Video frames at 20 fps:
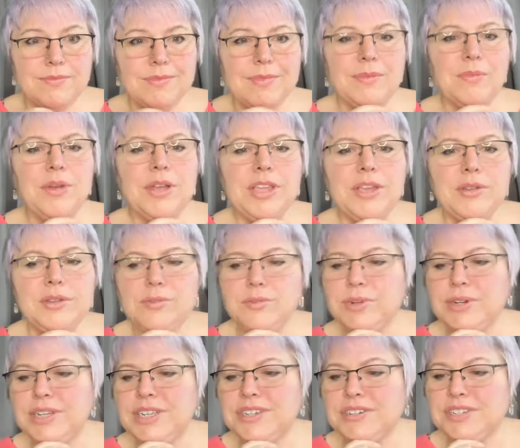what
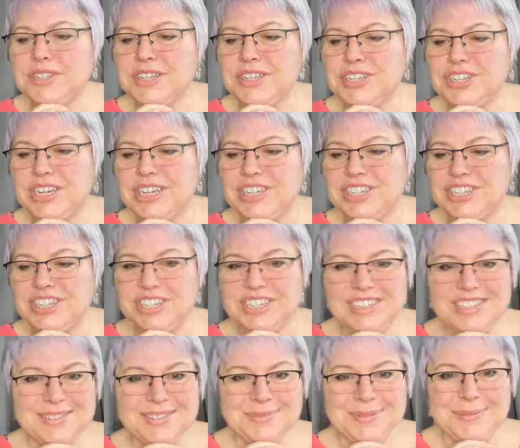your
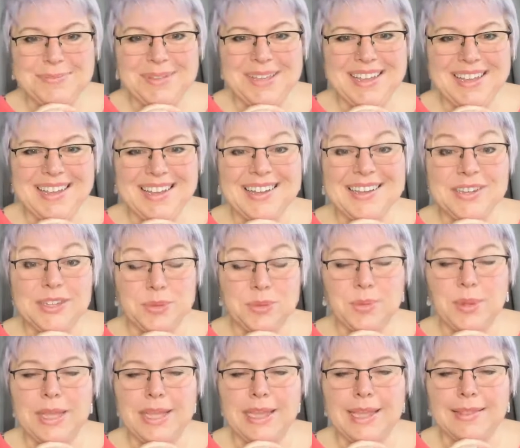suggestions would be on
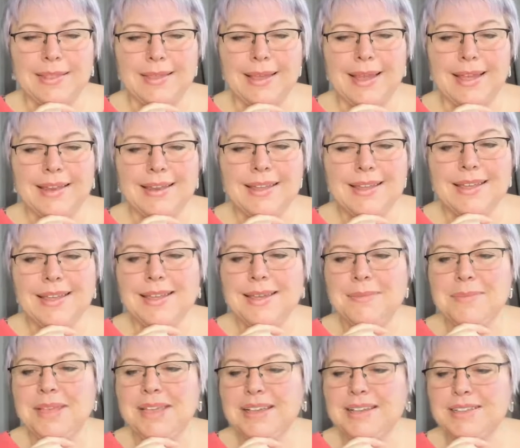tweaking that,
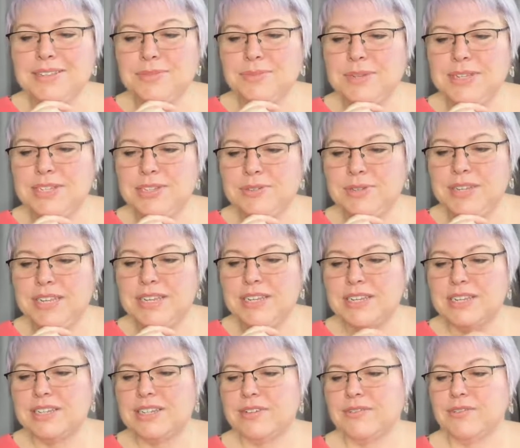because we do need
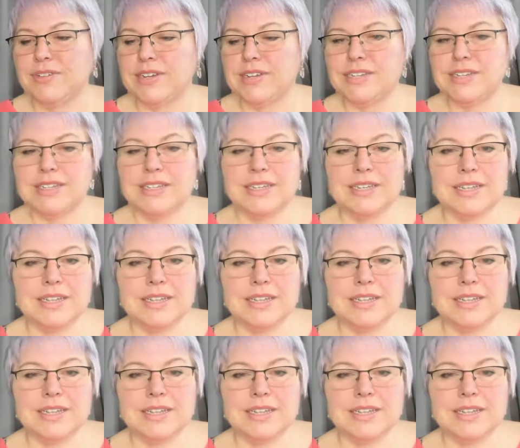a different